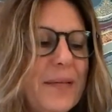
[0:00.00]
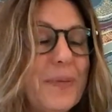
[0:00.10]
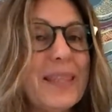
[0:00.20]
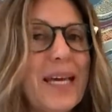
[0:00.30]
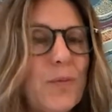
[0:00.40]

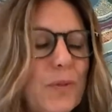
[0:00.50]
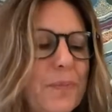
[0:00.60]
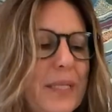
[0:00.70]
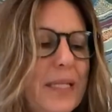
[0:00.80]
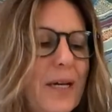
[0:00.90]
But that would
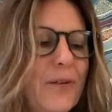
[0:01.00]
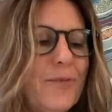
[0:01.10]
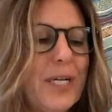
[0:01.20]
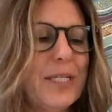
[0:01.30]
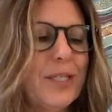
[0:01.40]
be like
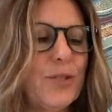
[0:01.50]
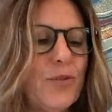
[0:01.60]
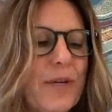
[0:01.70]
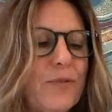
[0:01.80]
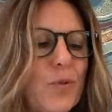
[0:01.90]
writing a
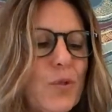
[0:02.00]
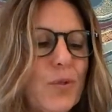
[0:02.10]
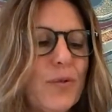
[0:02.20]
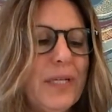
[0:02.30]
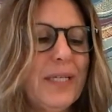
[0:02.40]
travel
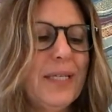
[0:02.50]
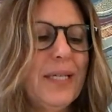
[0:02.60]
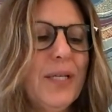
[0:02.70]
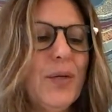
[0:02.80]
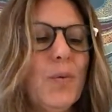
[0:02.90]
story
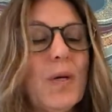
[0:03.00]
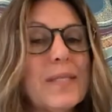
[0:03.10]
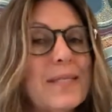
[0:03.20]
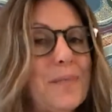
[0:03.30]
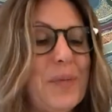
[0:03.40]
while
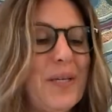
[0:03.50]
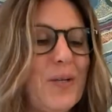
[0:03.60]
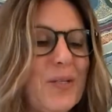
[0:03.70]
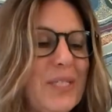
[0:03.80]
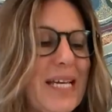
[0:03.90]
sipping
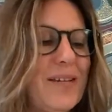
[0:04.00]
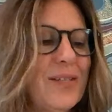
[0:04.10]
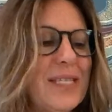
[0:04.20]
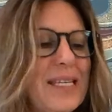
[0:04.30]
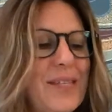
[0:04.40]

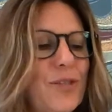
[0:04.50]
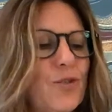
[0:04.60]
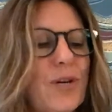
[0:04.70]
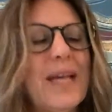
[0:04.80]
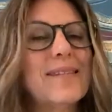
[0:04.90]
cocktails in the
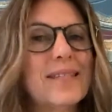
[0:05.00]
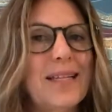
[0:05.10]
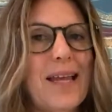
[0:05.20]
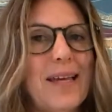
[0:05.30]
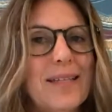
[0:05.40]
transit
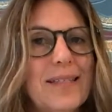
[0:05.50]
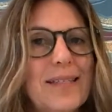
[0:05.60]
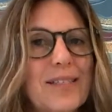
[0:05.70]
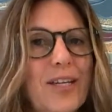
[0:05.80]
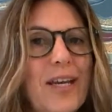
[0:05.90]

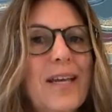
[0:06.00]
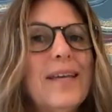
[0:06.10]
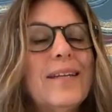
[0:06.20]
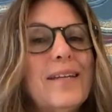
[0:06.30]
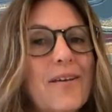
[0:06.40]
lounge,
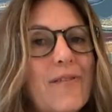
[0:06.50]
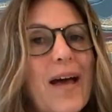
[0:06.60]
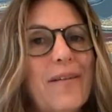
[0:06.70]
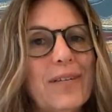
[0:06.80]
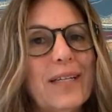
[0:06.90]
never
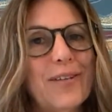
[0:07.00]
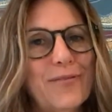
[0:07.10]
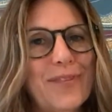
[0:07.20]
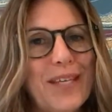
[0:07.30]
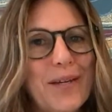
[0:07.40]
having
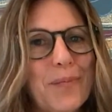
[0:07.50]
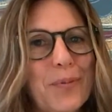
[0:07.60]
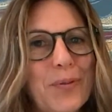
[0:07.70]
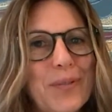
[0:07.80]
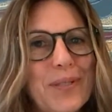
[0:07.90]
left the
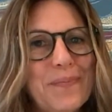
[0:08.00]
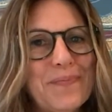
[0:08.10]
airport.